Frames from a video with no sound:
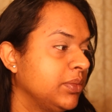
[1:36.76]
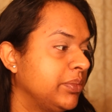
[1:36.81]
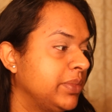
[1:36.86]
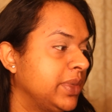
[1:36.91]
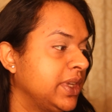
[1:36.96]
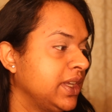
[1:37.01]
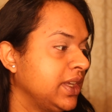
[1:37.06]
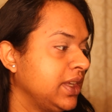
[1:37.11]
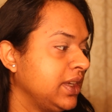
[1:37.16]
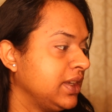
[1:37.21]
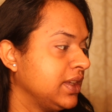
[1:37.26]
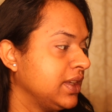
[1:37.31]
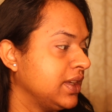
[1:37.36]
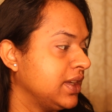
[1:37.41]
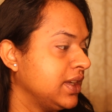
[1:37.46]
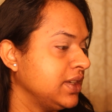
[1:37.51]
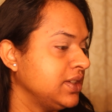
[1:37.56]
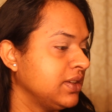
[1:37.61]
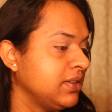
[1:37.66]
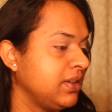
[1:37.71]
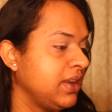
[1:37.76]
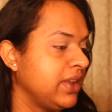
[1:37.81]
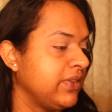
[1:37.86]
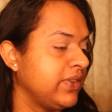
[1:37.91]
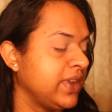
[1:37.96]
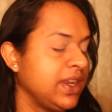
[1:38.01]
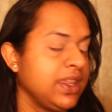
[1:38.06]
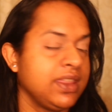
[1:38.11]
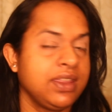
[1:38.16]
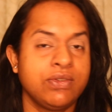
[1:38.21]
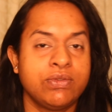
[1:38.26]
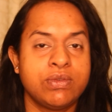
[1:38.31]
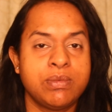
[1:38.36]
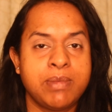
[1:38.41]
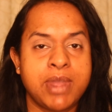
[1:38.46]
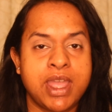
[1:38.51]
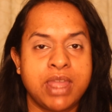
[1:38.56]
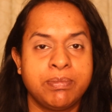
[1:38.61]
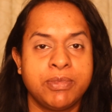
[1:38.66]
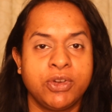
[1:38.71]
but I don't have anything from
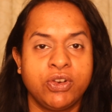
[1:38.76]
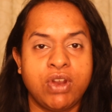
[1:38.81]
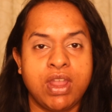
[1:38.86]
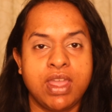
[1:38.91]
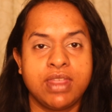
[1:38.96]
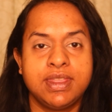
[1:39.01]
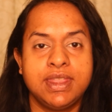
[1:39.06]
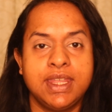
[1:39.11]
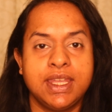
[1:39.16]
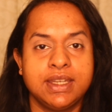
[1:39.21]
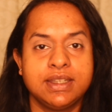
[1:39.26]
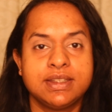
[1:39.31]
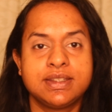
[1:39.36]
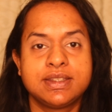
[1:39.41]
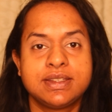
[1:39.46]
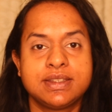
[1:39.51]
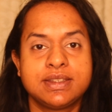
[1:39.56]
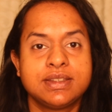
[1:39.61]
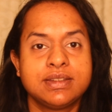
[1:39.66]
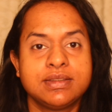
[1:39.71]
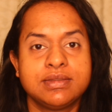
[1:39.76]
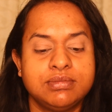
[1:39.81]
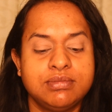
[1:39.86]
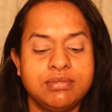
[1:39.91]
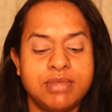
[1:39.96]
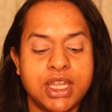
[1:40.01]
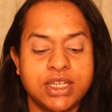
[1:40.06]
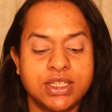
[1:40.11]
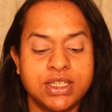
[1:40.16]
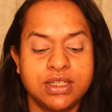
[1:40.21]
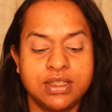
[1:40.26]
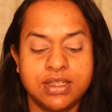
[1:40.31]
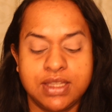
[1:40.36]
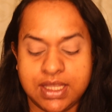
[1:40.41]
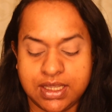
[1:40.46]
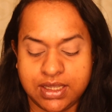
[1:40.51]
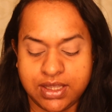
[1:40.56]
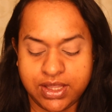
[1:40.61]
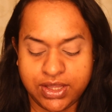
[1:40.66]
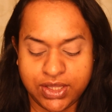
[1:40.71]
Pat McGrath that's matching to
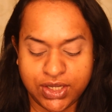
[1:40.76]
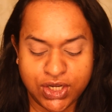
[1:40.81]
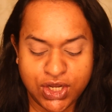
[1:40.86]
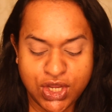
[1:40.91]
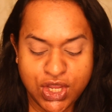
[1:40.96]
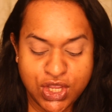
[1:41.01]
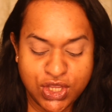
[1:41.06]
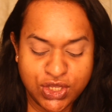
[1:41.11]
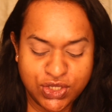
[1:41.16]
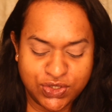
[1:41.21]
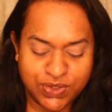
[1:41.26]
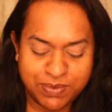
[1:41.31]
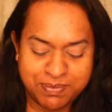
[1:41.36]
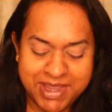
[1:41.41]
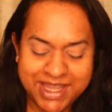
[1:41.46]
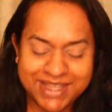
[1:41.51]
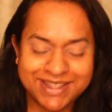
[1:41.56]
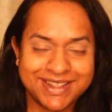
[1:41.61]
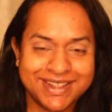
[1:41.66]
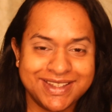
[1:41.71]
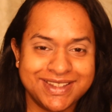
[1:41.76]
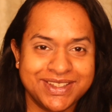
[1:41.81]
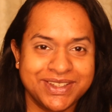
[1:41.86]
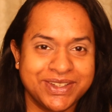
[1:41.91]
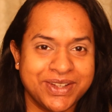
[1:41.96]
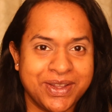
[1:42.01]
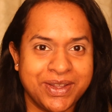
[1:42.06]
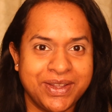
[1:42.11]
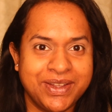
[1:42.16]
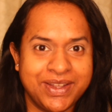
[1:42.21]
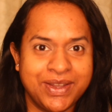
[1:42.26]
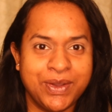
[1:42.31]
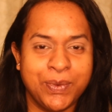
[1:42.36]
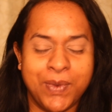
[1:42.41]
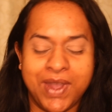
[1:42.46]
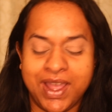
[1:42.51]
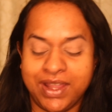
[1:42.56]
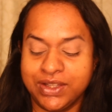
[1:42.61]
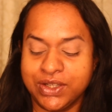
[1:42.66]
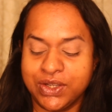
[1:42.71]
that color. So my sister got a
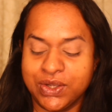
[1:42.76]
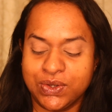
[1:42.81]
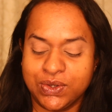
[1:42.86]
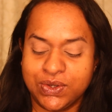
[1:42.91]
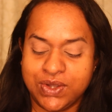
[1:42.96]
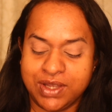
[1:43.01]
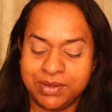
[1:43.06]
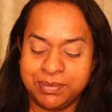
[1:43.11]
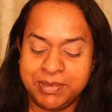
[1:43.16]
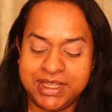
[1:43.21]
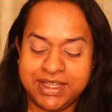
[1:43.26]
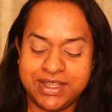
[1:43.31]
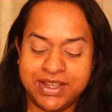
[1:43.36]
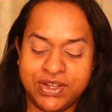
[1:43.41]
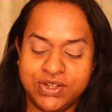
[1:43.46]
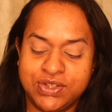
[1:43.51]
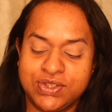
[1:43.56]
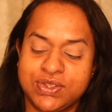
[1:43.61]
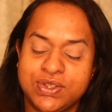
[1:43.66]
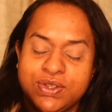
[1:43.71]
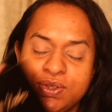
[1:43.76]
while ago got me the Artist